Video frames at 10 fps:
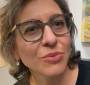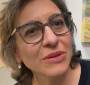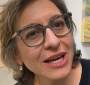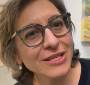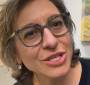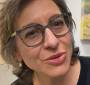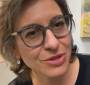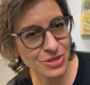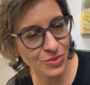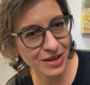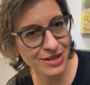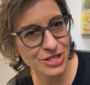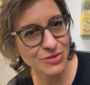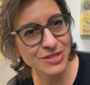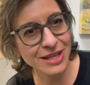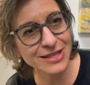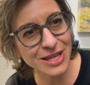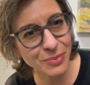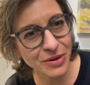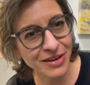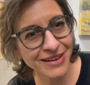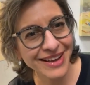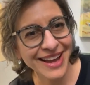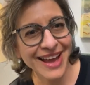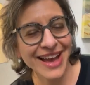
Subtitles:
So bless you this week as you dig deeper,